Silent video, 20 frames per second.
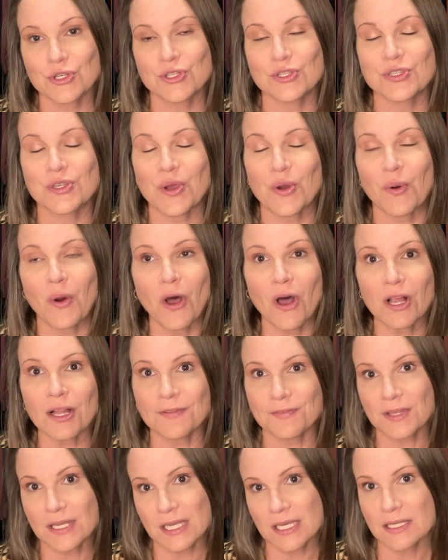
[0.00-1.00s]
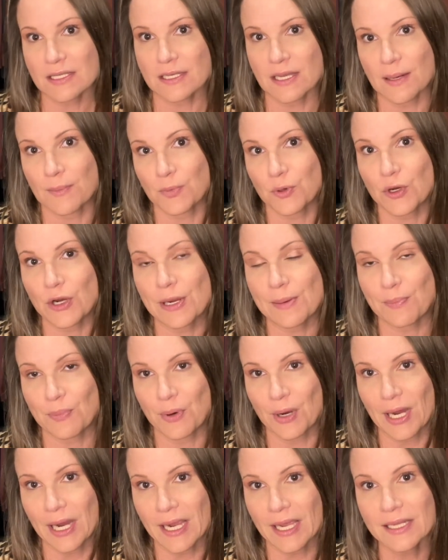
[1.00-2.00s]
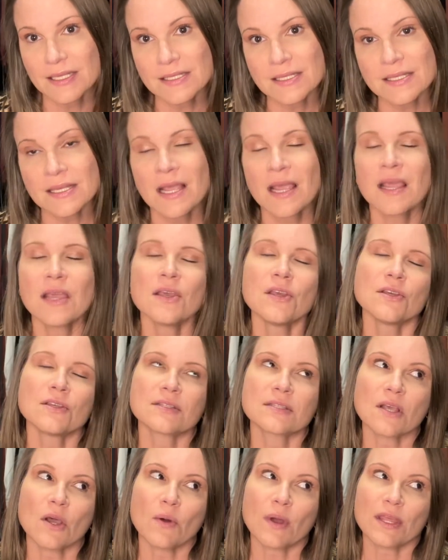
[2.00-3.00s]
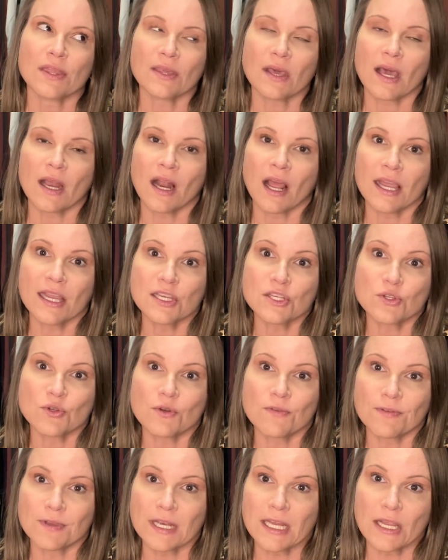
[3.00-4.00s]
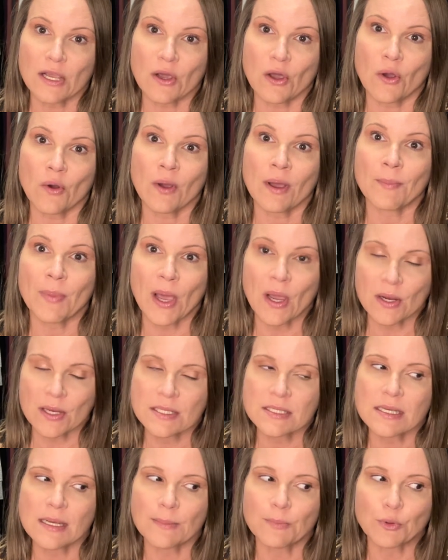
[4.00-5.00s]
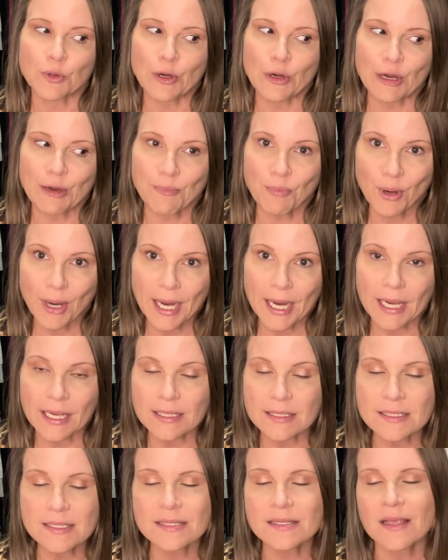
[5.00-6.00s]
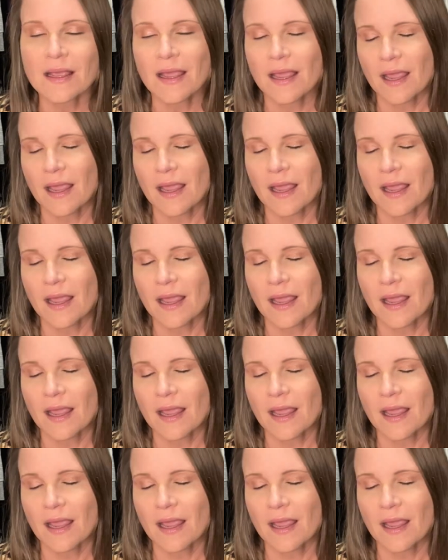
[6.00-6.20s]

So all of the contemporary brands. So I thought I could do a video about contemporary brands.